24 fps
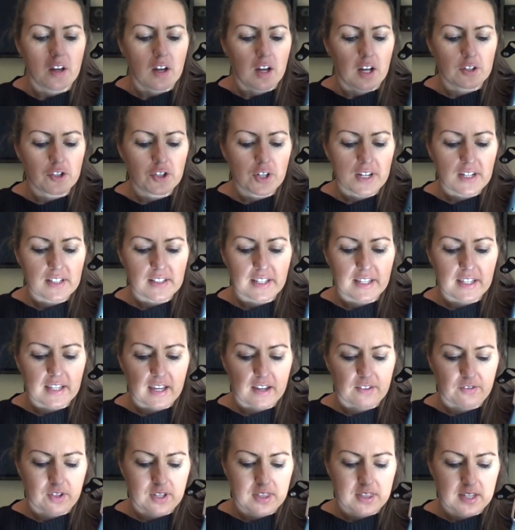I'll try to link
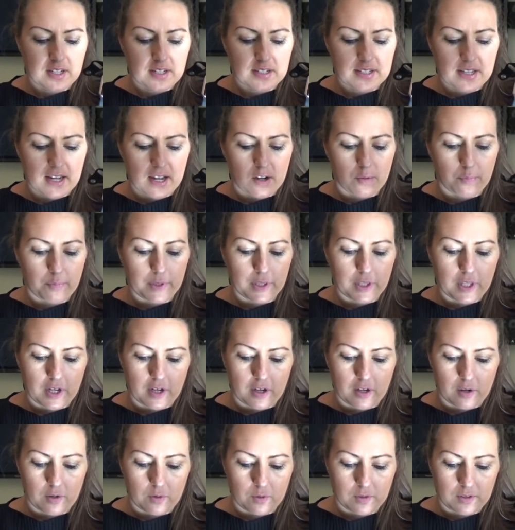everything down
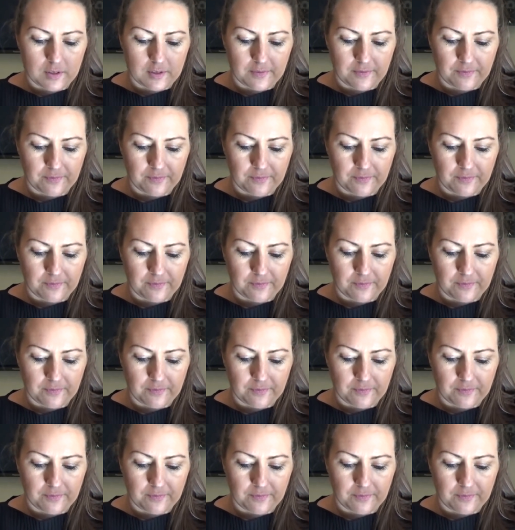below,